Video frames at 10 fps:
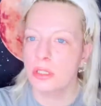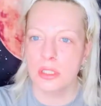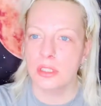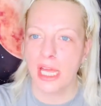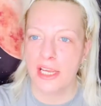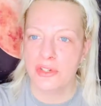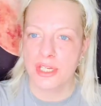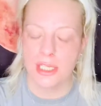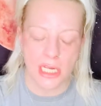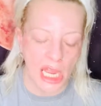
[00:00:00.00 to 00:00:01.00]

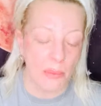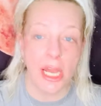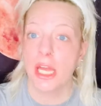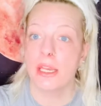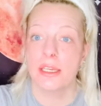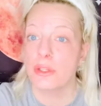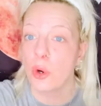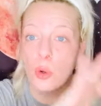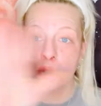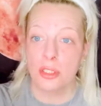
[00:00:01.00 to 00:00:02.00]
collection, I want the
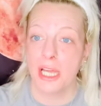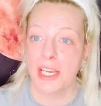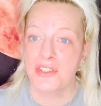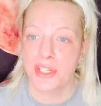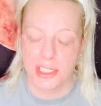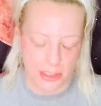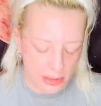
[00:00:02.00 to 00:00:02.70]
whole collection.